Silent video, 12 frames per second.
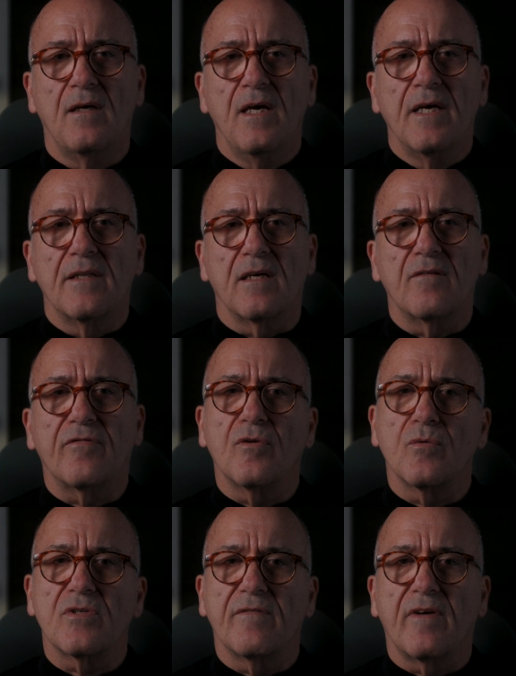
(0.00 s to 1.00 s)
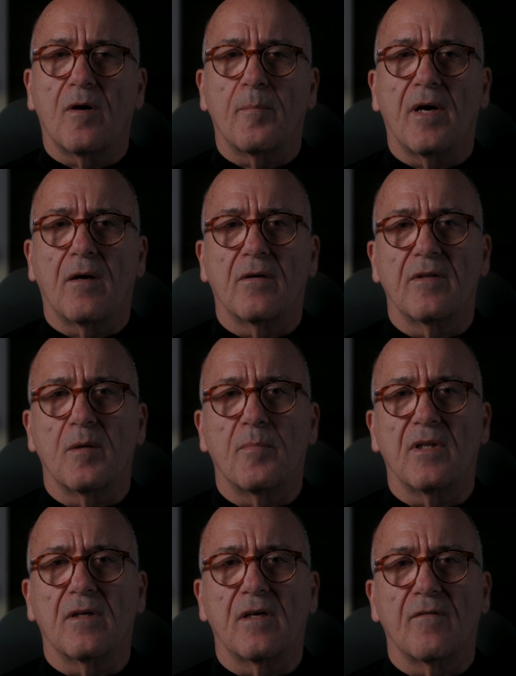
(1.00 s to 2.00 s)
The influence of air power on the
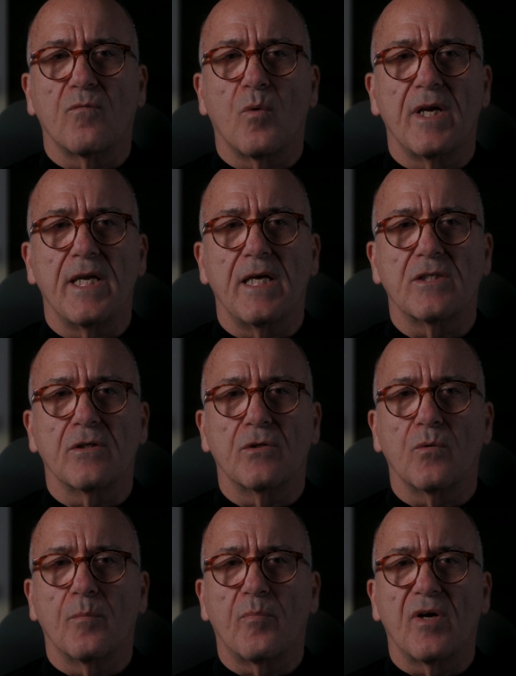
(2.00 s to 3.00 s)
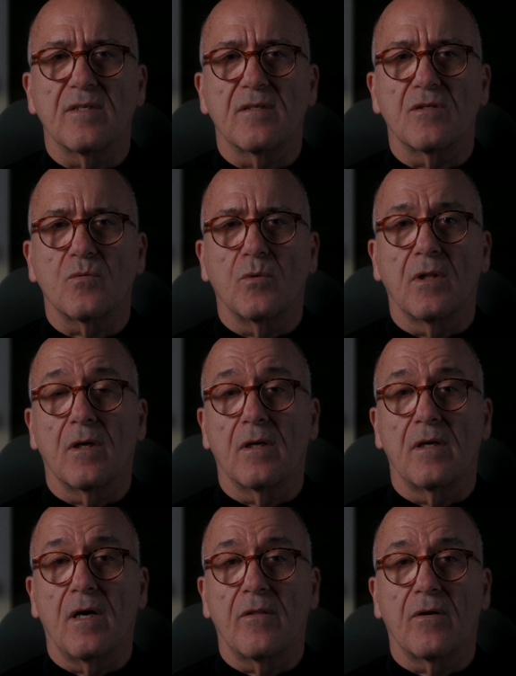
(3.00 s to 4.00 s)
ability of one nation to impress its will on
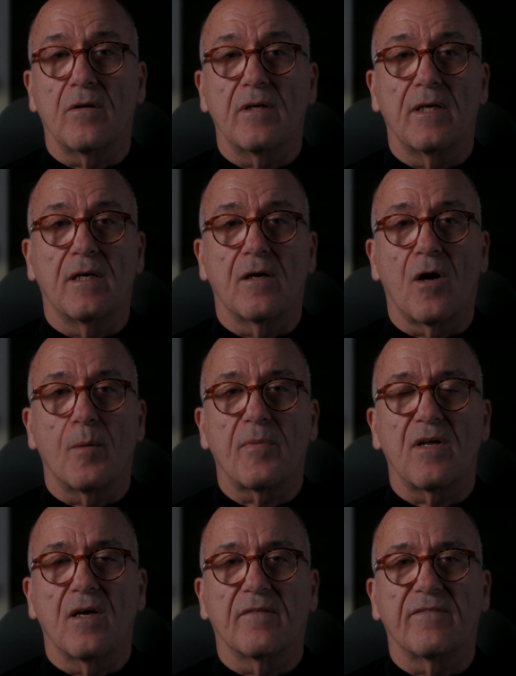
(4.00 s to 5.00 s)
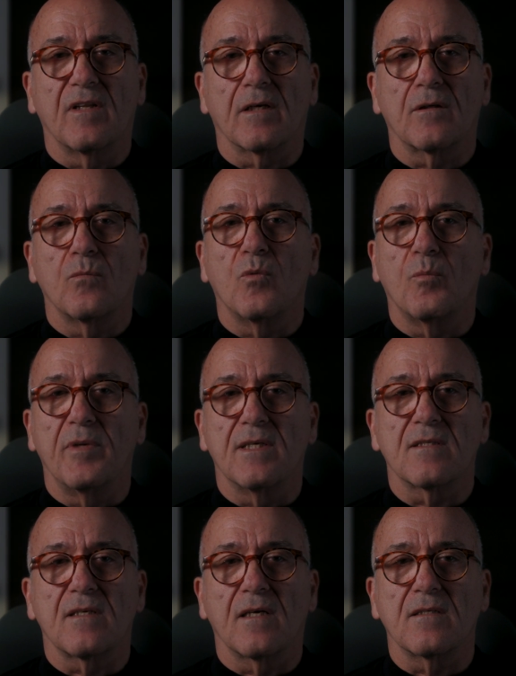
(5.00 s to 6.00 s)
another in an armed conflict will be
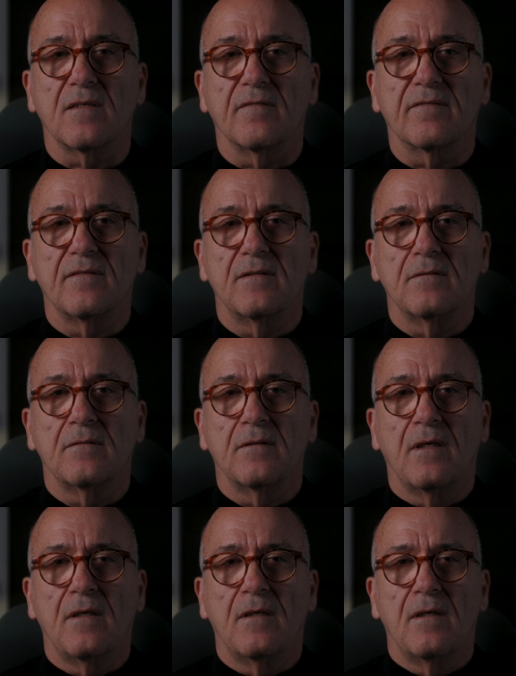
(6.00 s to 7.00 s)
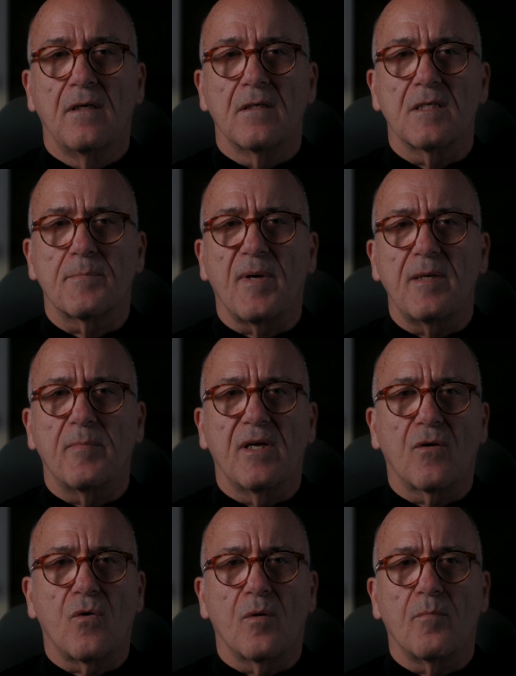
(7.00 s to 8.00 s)
decisive. Despite
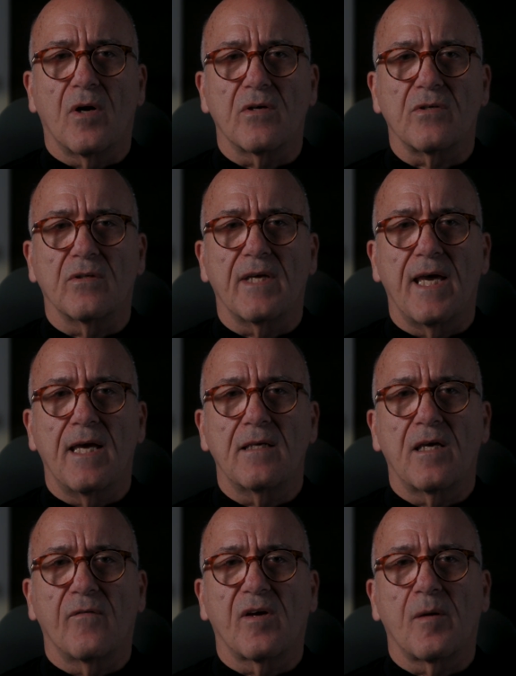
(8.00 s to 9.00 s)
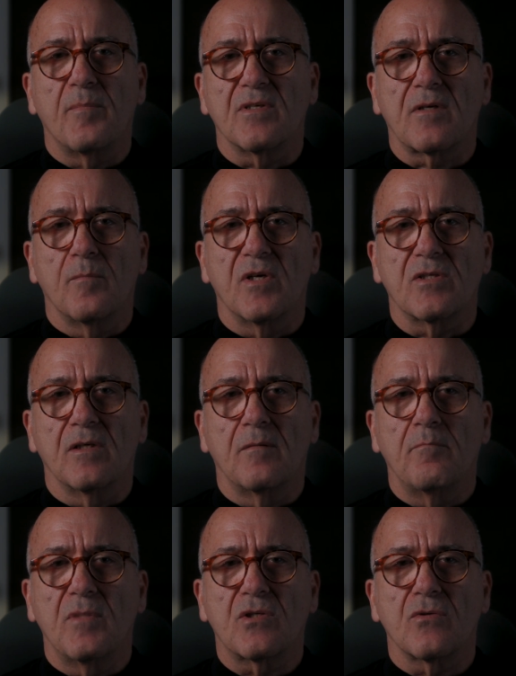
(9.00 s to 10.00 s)
being court-martialed and giving up his commission,
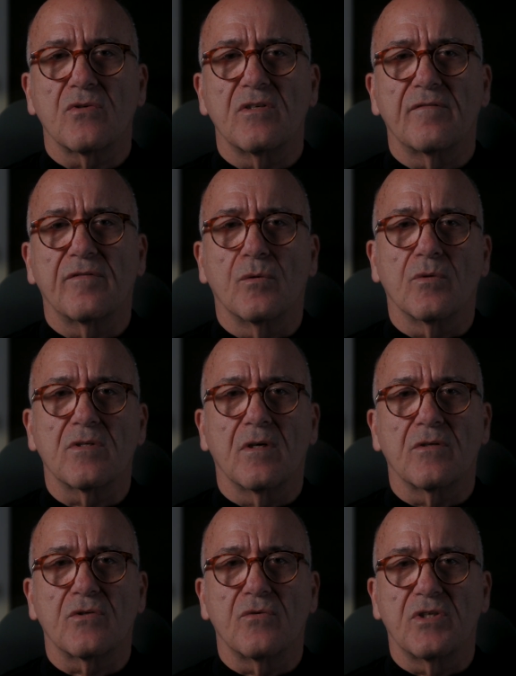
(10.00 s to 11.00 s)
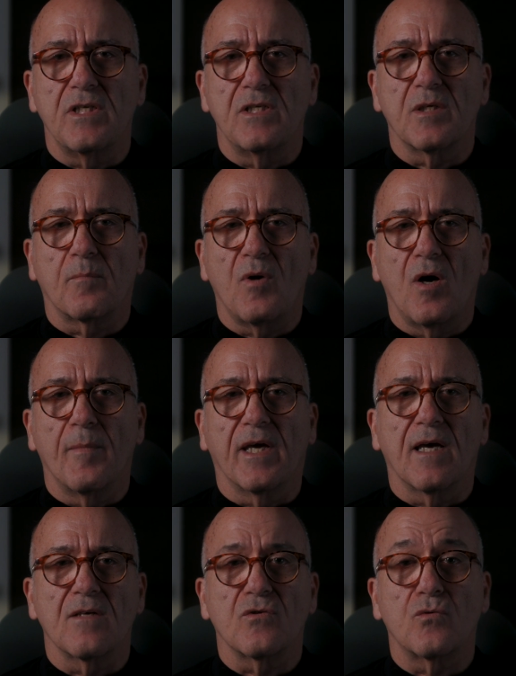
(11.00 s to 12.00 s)
Mitchell's influence on strategic
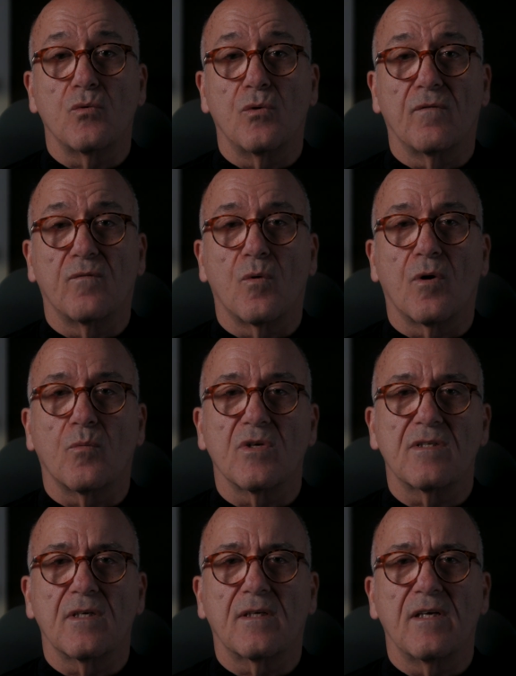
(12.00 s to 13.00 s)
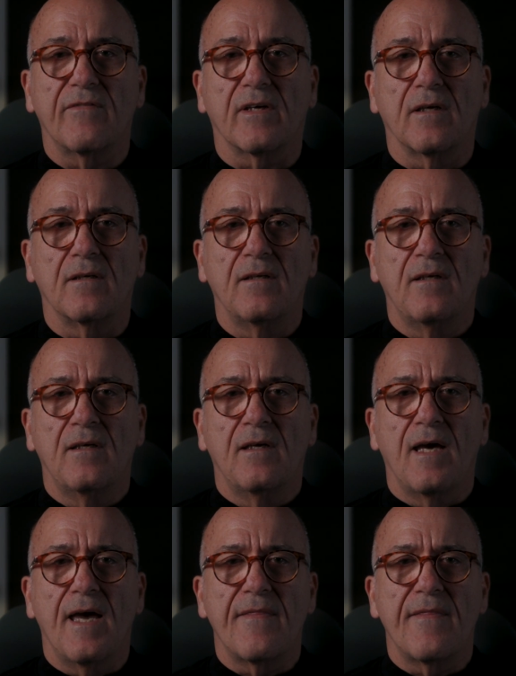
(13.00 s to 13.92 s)
bombing as a tool of war was significant, and